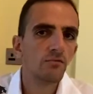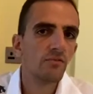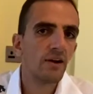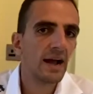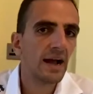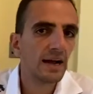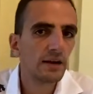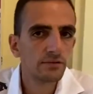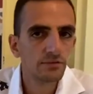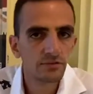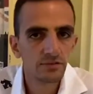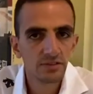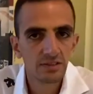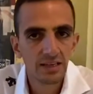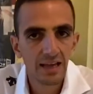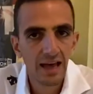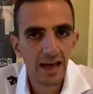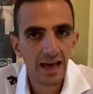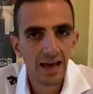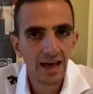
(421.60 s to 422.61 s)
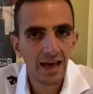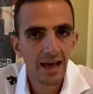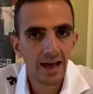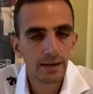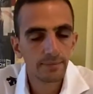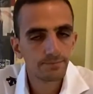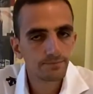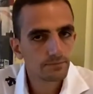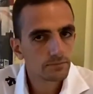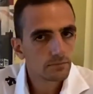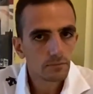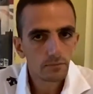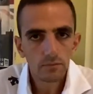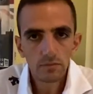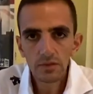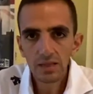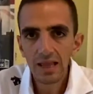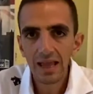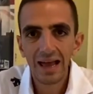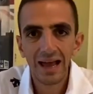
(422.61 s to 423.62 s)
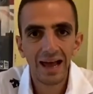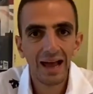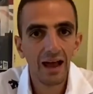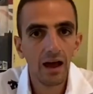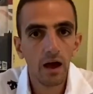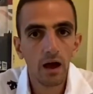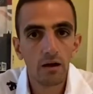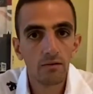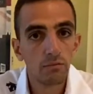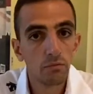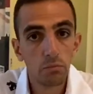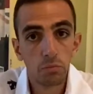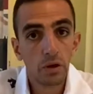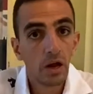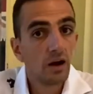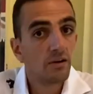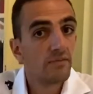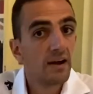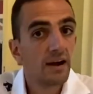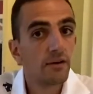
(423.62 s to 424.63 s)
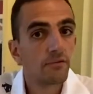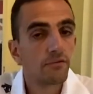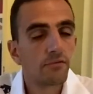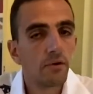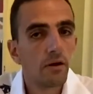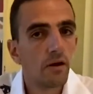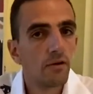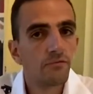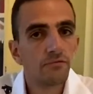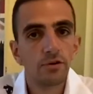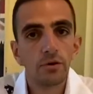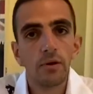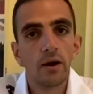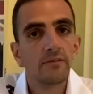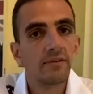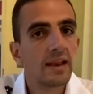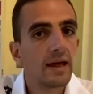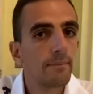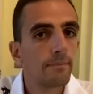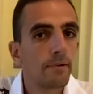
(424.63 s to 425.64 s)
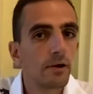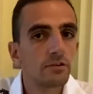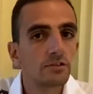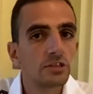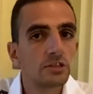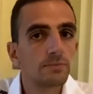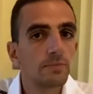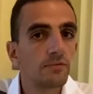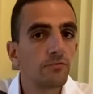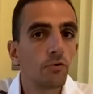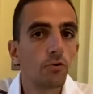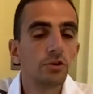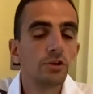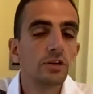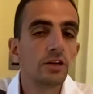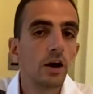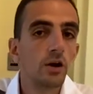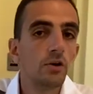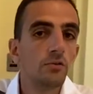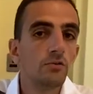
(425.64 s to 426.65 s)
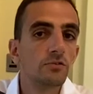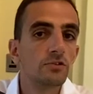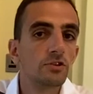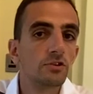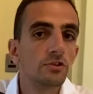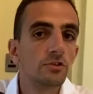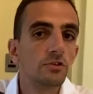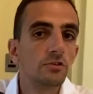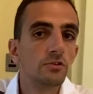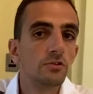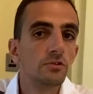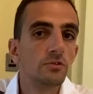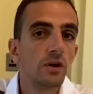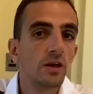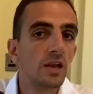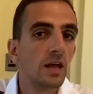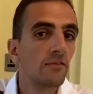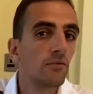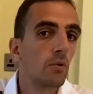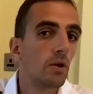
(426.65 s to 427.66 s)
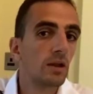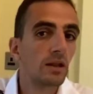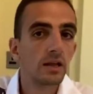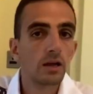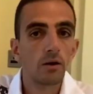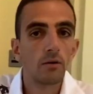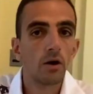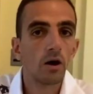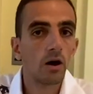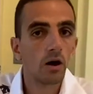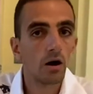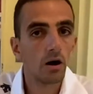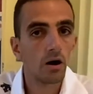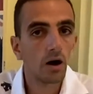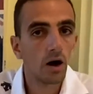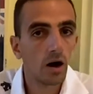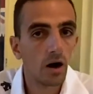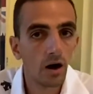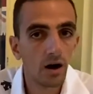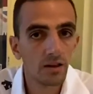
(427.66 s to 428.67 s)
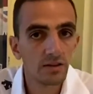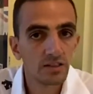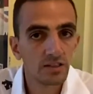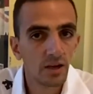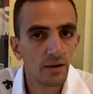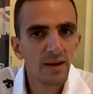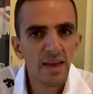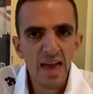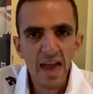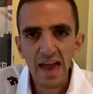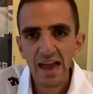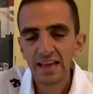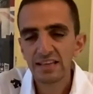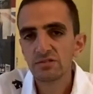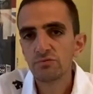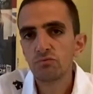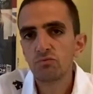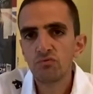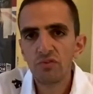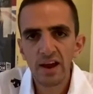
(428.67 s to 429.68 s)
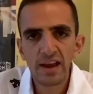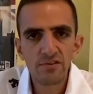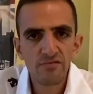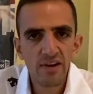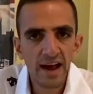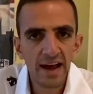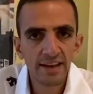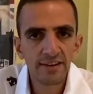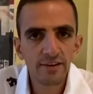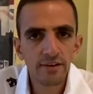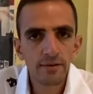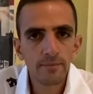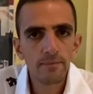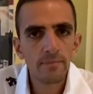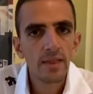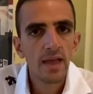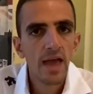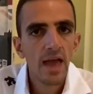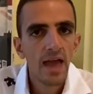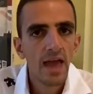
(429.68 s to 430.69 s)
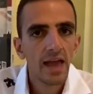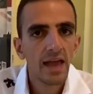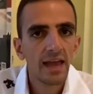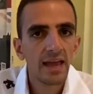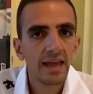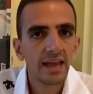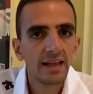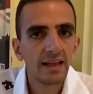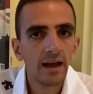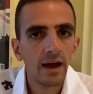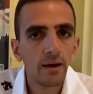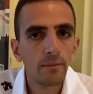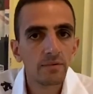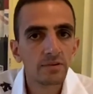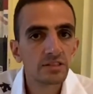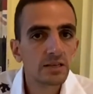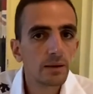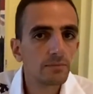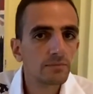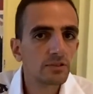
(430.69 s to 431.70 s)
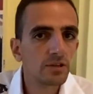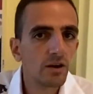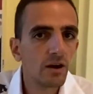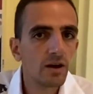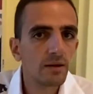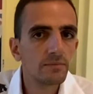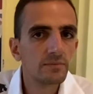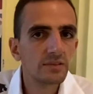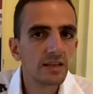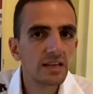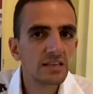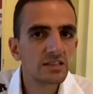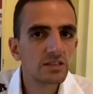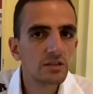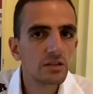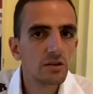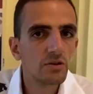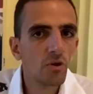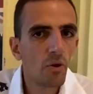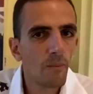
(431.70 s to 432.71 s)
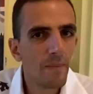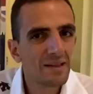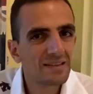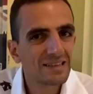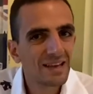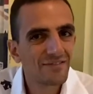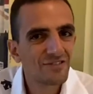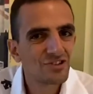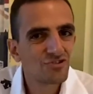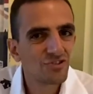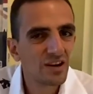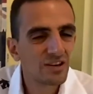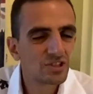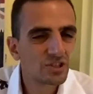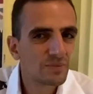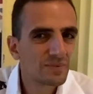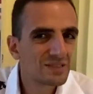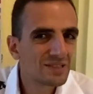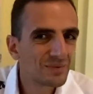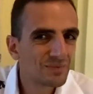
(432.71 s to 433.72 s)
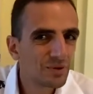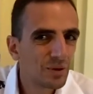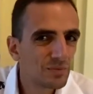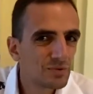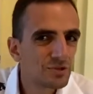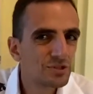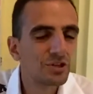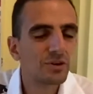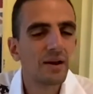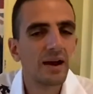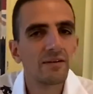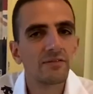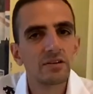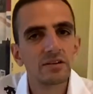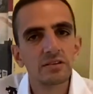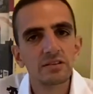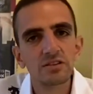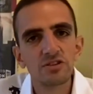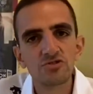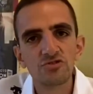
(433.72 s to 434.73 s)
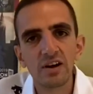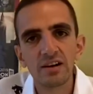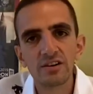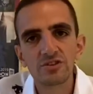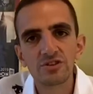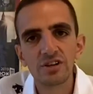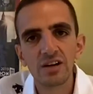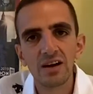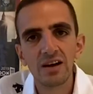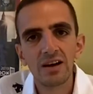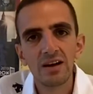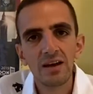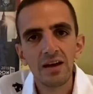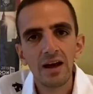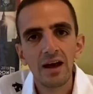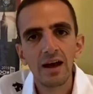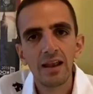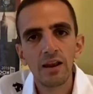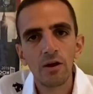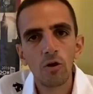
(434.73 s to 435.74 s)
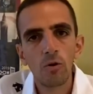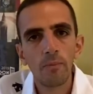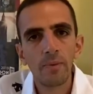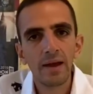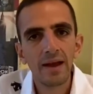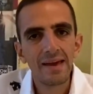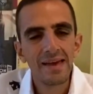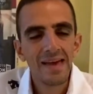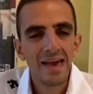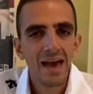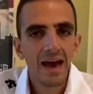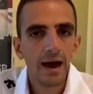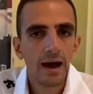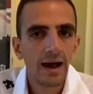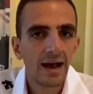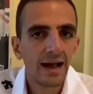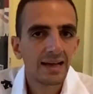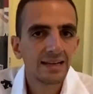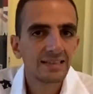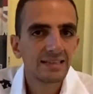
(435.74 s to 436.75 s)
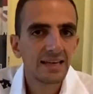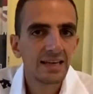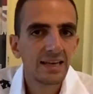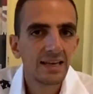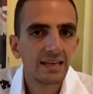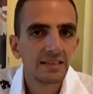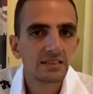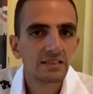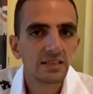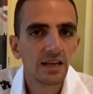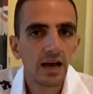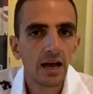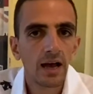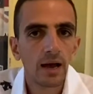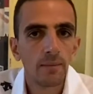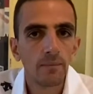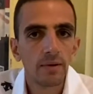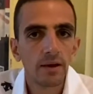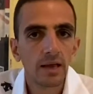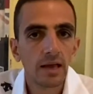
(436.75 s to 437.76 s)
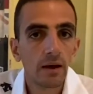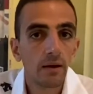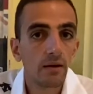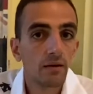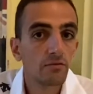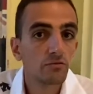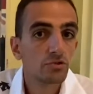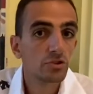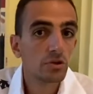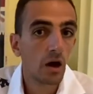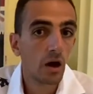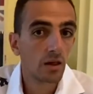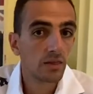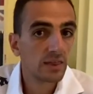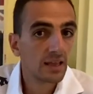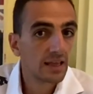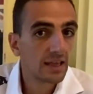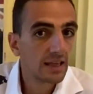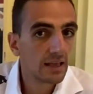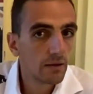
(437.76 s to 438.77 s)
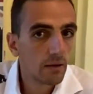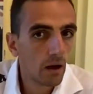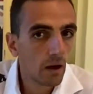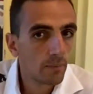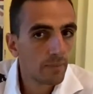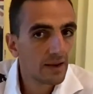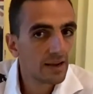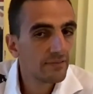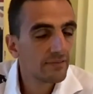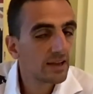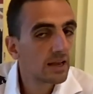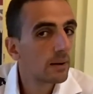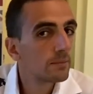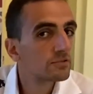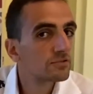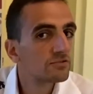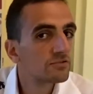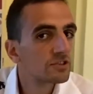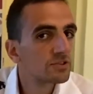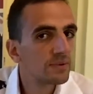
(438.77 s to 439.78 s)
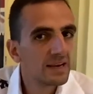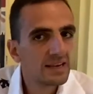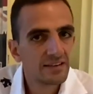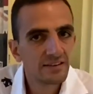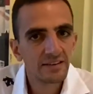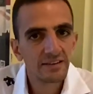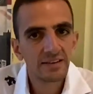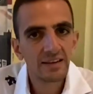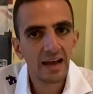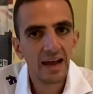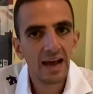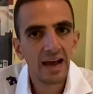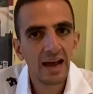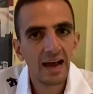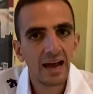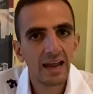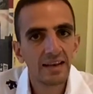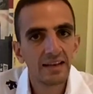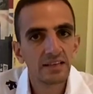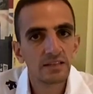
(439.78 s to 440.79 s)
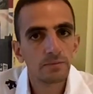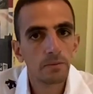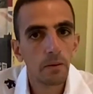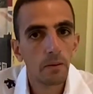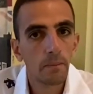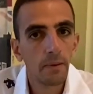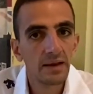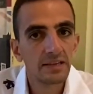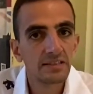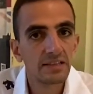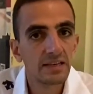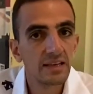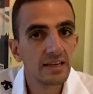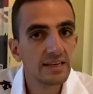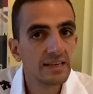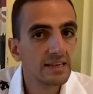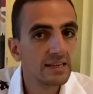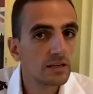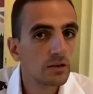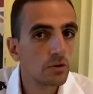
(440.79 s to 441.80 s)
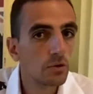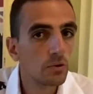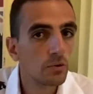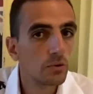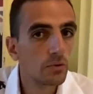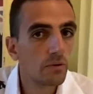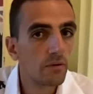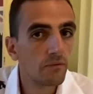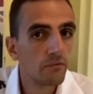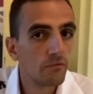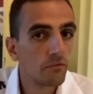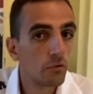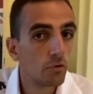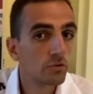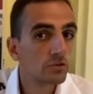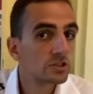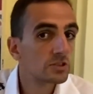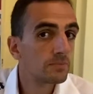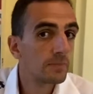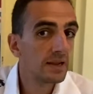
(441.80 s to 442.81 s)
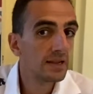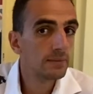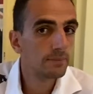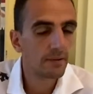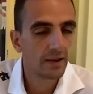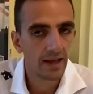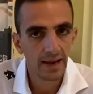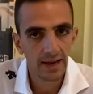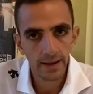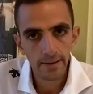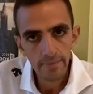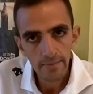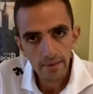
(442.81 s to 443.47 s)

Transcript: around uh, uh, going around a few other lampposts before you go to another one and go hard. hard. So it's very random. It um, sometimes it's not meant to have a structure, but sometimes you do have a structure a little bit and it's um, I think it, I believe it comes from Sweden, and it's basically called for speed play.